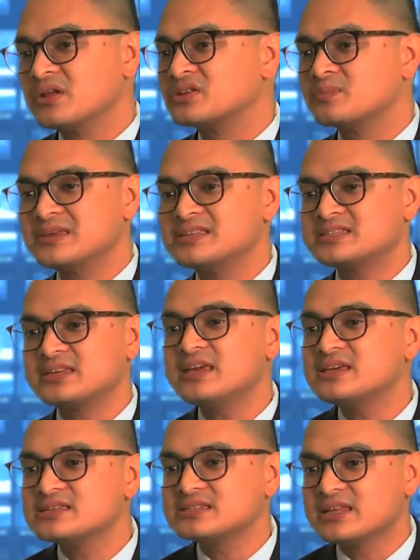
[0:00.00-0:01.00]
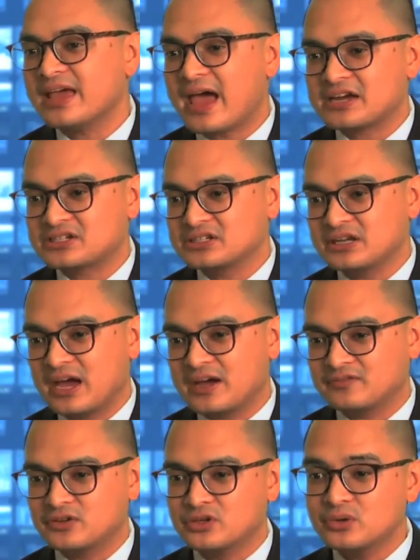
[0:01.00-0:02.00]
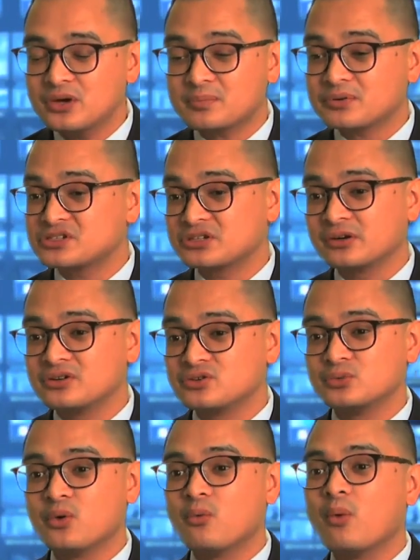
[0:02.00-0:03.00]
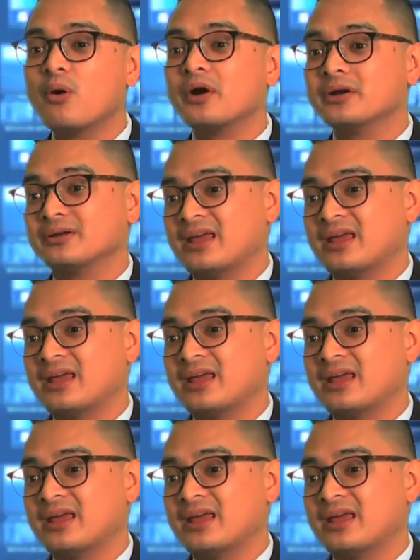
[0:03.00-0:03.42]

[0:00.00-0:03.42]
To be seized, they actually have to do it pursuant to a warrant,